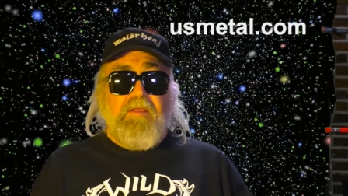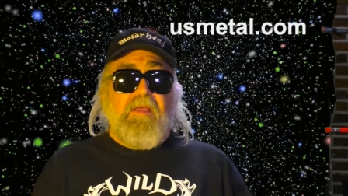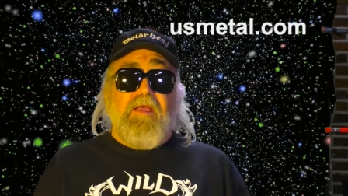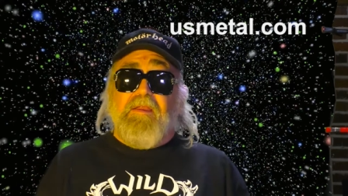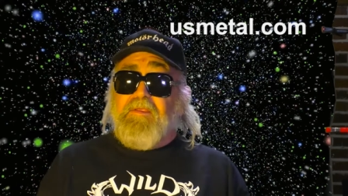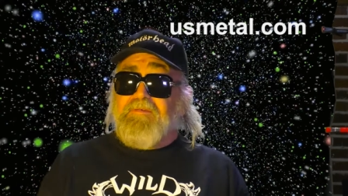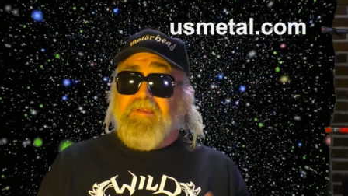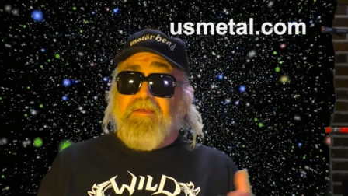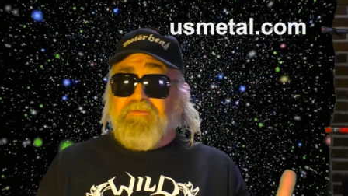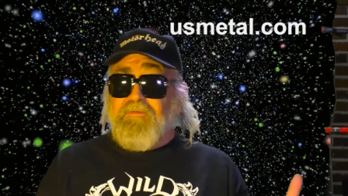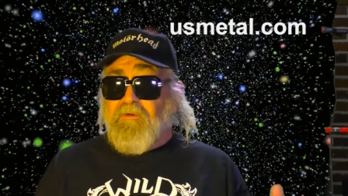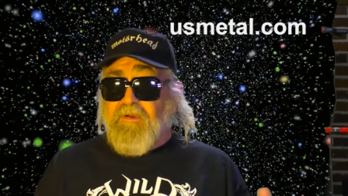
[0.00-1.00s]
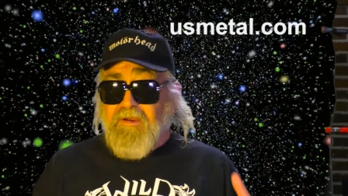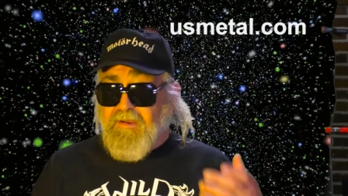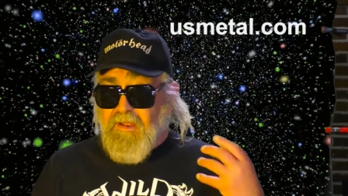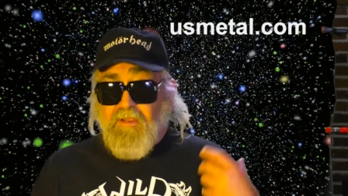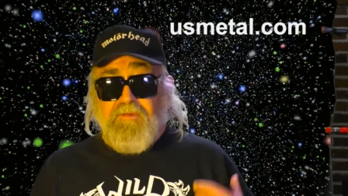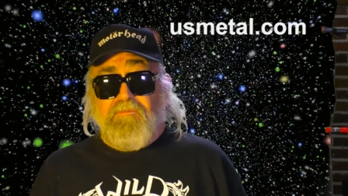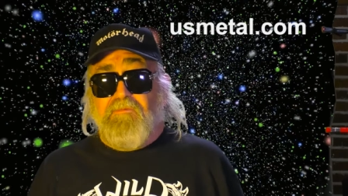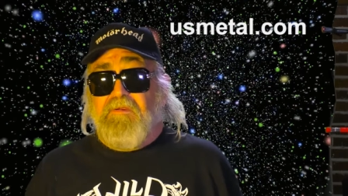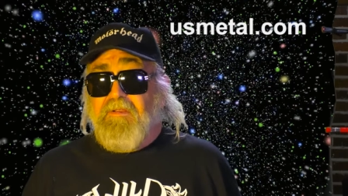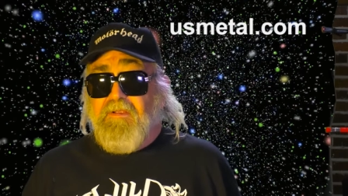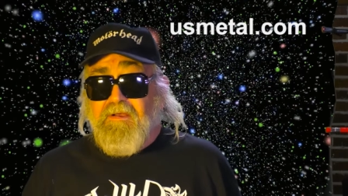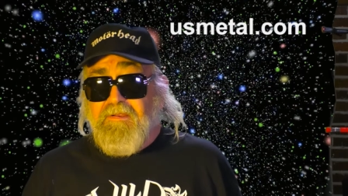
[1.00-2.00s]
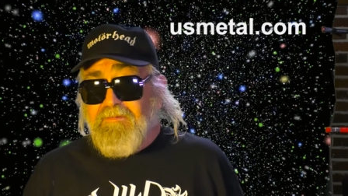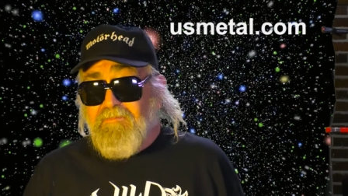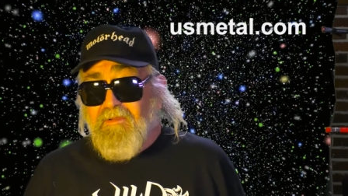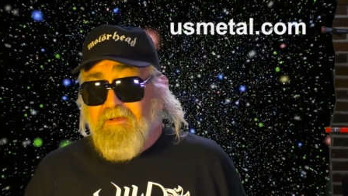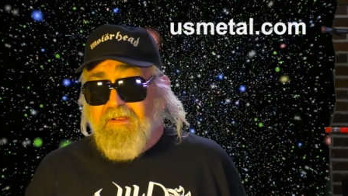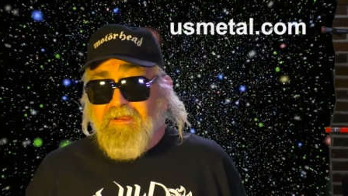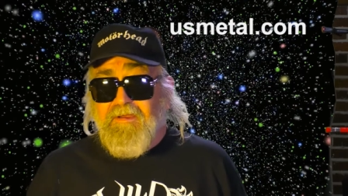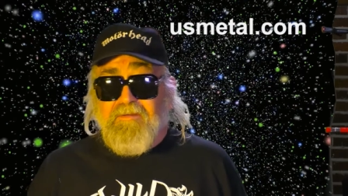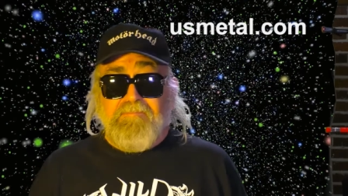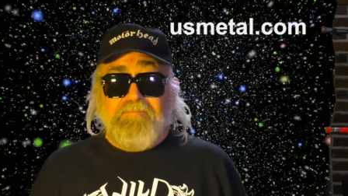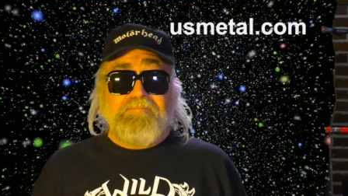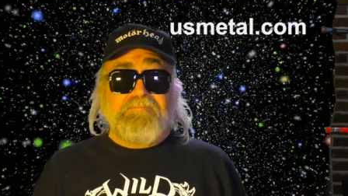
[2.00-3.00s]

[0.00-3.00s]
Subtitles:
And he used to have short hair. Now he has really awesome long hair.